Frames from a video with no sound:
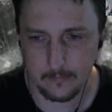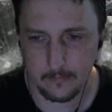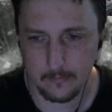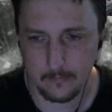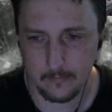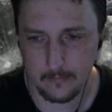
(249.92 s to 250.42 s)

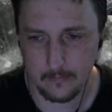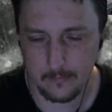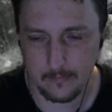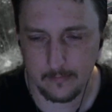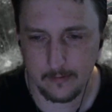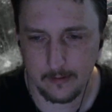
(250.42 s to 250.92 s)

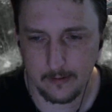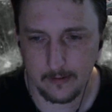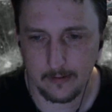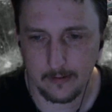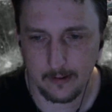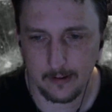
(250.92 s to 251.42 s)

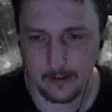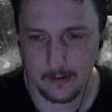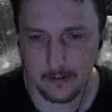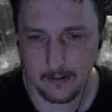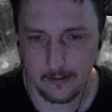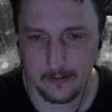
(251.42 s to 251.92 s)

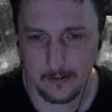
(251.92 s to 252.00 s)
No words are spoken by the person on screen.